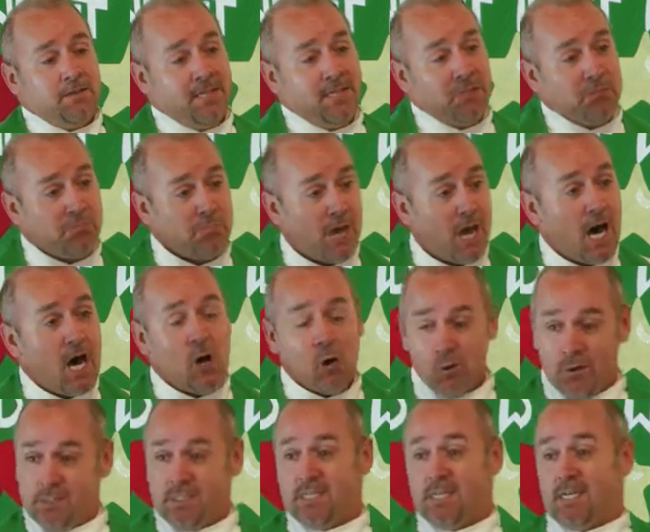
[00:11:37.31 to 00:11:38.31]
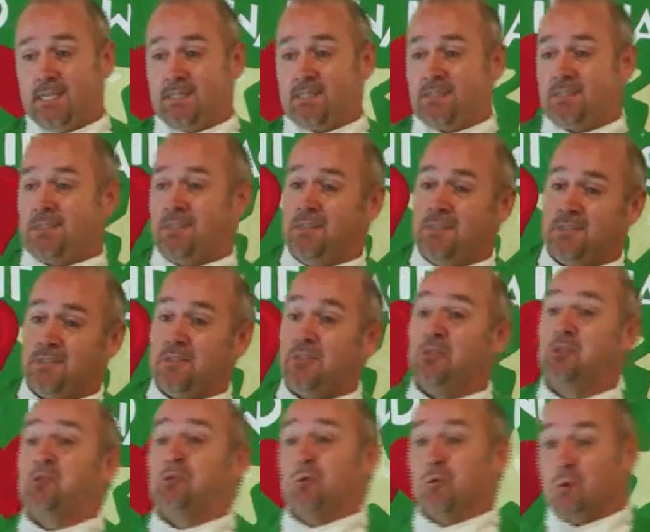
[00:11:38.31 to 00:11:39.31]
that empowers us
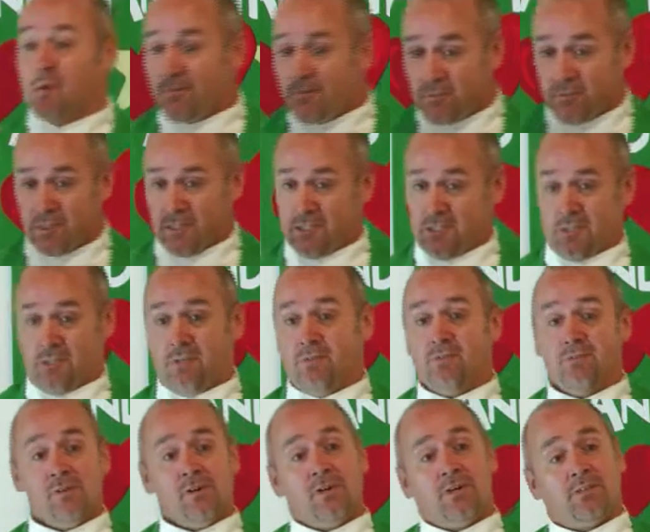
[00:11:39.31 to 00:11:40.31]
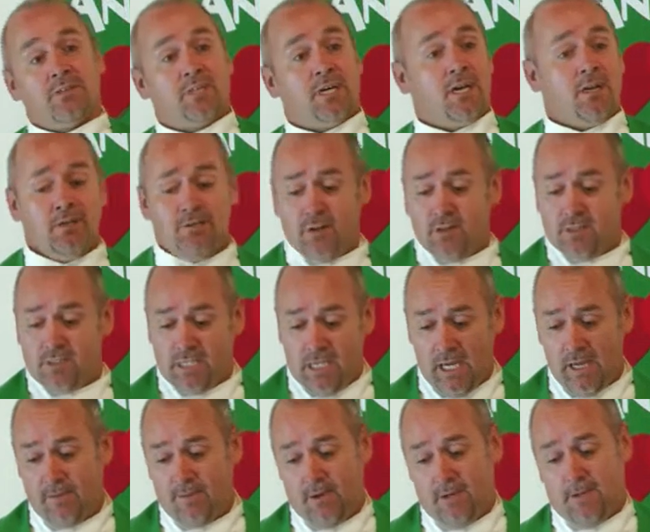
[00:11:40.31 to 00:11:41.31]
to joyfully serve alongside of our
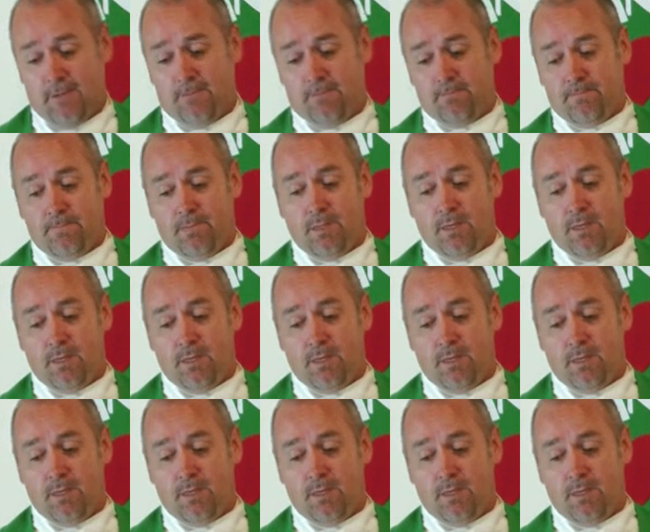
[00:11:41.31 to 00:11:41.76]
Savior.